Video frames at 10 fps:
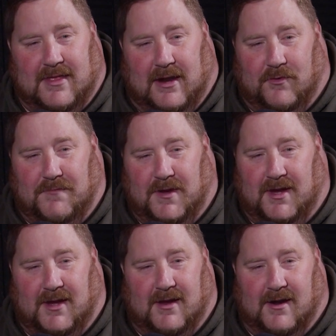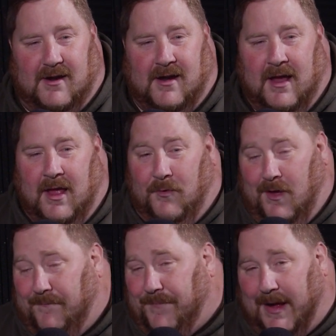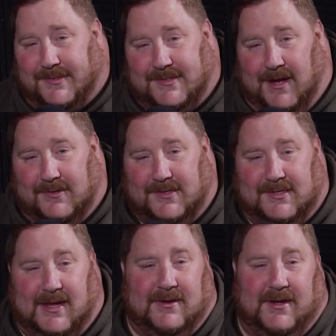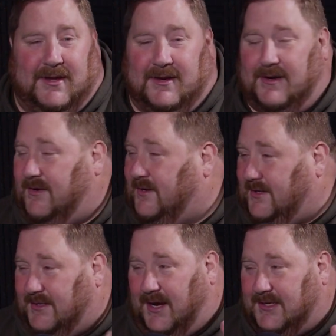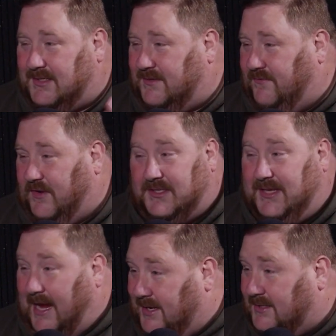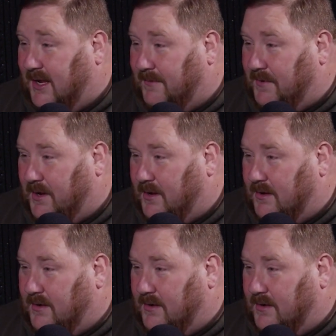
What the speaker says: that will be here. We'll have bounce houses out here. A lot of Santa's going to be here.